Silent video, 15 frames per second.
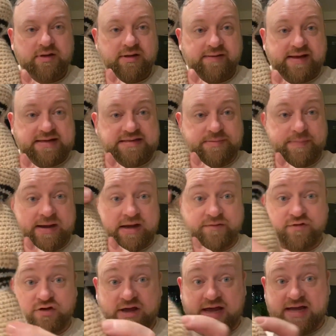That's the back of
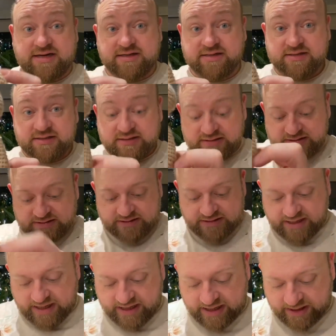her head.
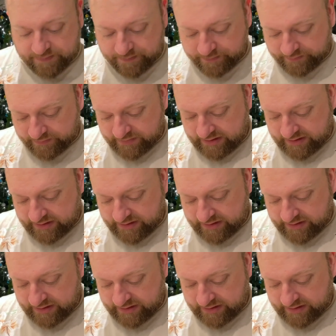Um,